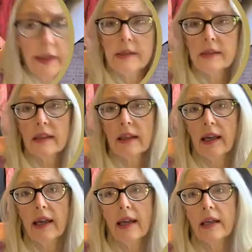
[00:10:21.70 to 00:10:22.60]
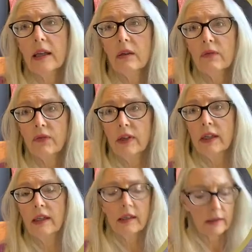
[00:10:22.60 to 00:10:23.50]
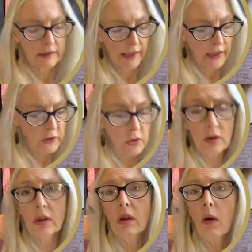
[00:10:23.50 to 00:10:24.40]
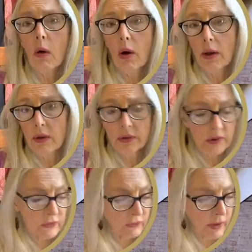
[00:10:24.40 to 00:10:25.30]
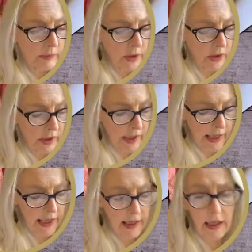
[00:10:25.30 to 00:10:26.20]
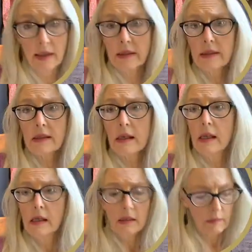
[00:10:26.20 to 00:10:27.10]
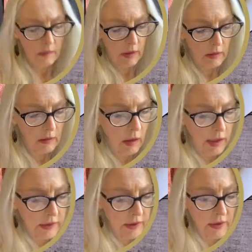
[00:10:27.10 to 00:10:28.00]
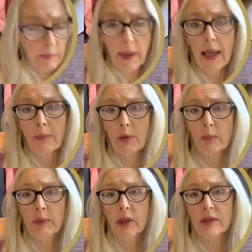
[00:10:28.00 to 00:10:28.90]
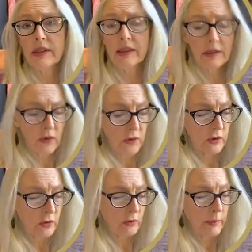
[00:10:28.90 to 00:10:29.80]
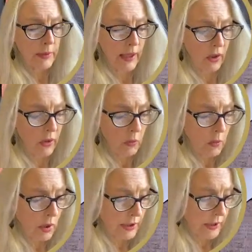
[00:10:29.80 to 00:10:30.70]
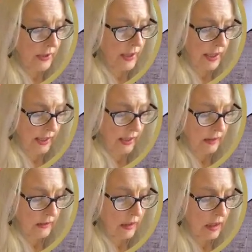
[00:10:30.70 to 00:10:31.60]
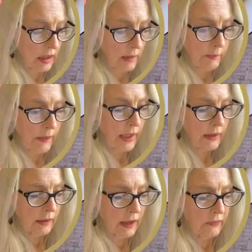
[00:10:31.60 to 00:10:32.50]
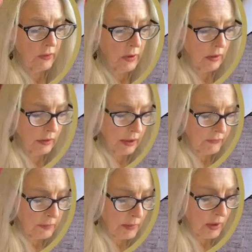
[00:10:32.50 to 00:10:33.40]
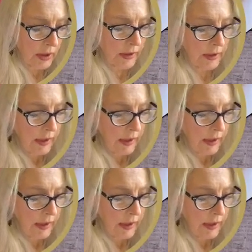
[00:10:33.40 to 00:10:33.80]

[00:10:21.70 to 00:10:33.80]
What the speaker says: is to get any of the natural oils from your hands onto the paper, because that's going to repel the water and leave a mark.